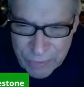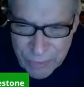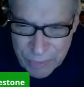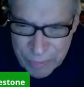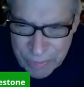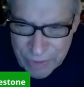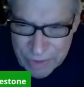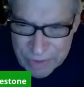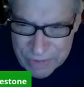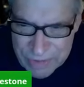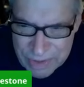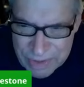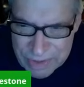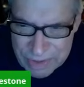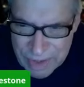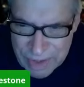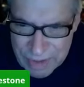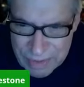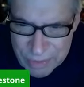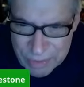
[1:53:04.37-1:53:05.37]
for President
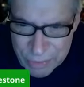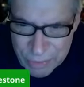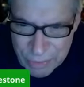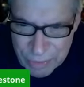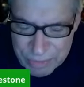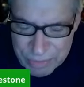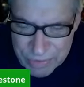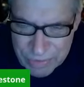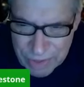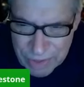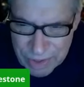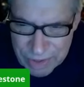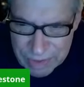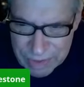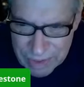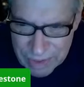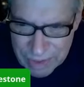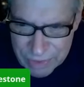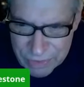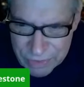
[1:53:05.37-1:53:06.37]
Donald Trump said.
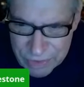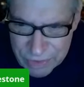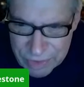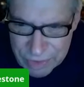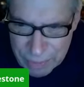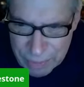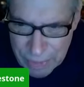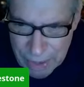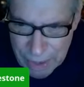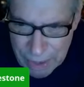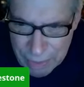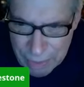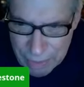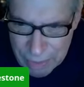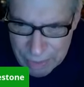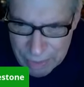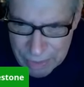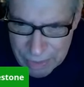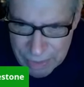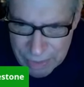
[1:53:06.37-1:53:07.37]
Yeah, Sidney Powell.
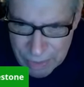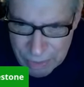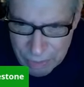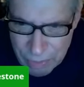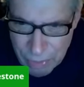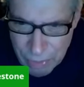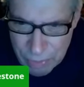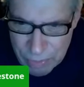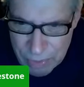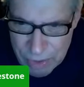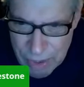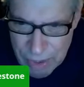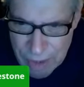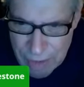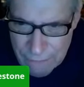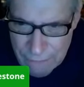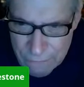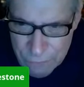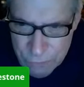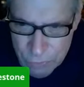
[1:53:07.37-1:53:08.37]
Quote,
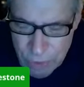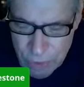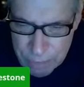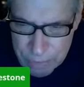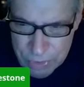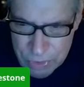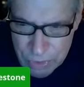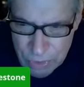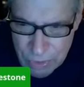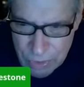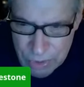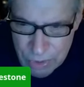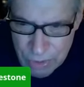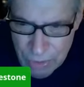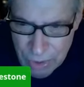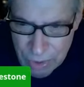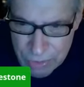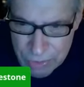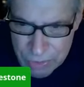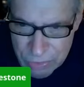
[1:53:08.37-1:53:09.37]
Trump attorney
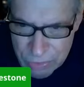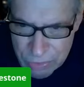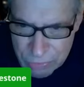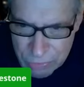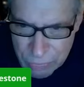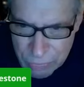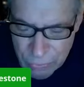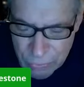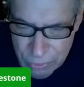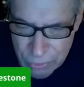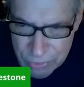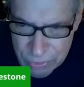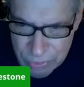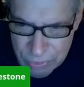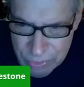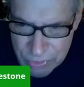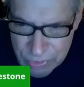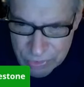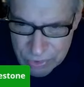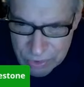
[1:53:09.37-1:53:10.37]
Harkins is referring to
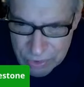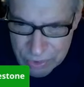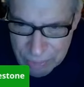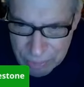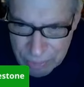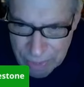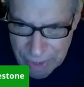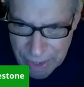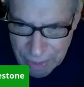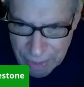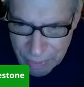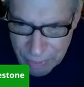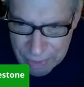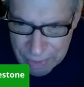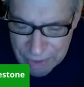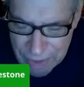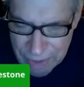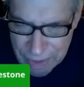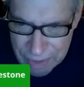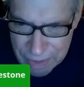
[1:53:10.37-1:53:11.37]
as Sidney Powell.
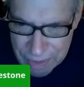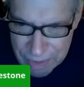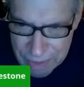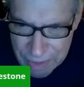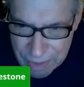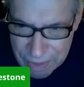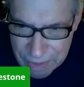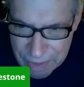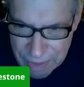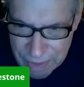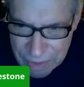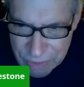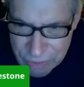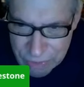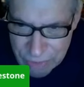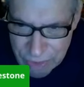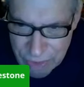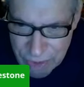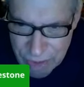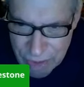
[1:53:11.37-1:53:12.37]
Yeah, the nutcase.
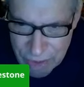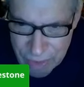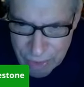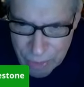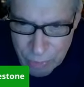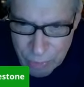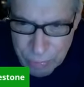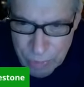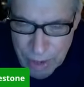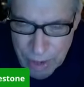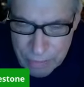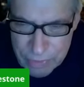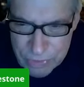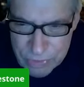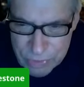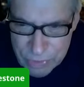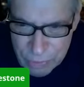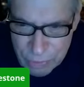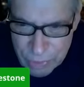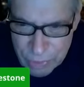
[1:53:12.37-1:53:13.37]
Who promised
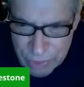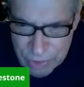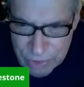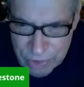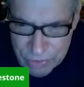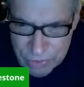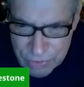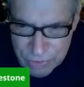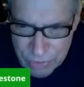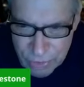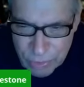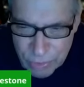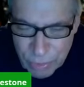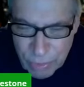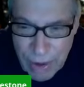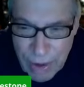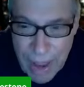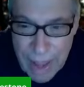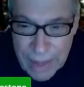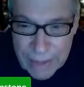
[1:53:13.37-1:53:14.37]
to release the
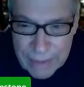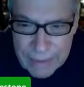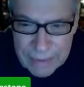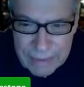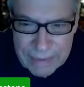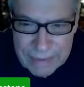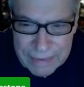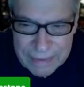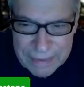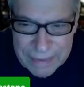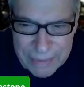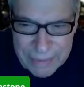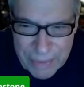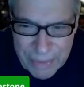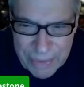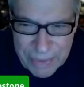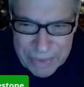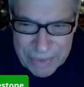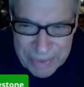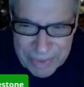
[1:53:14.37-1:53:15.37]
Kraken,
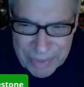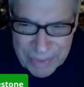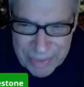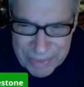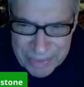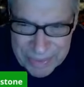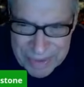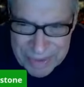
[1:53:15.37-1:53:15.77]
quote, unquote,